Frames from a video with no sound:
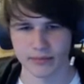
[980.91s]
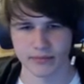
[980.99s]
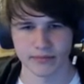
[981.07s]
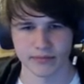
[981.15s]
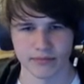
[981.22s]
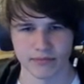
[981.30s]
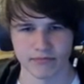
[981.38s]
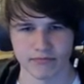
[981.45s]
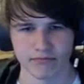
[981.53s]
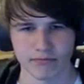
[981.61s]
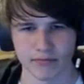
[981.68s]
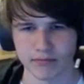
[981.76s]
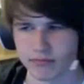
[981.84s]

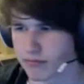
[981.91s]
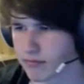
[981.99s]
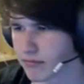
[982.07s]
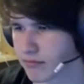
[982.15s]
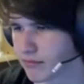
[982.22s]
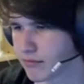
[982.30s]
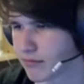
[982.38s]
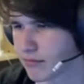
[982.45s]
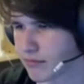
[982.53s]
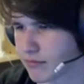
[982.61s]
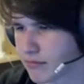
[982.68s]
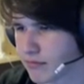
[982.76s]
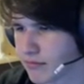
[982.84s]

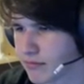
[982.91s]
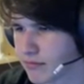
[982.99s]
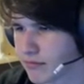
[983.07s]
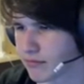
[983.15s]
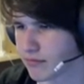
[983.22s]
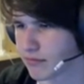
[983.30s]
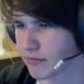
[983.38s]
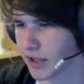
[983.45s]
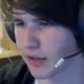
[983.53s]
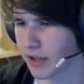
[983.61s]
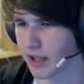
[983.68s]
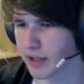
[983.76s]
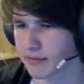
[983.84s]

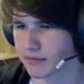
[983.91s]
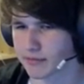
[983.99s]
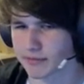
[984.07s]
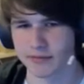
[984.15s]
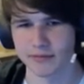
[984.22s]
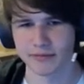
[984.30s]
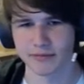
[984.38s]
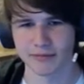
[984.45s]
[no speech]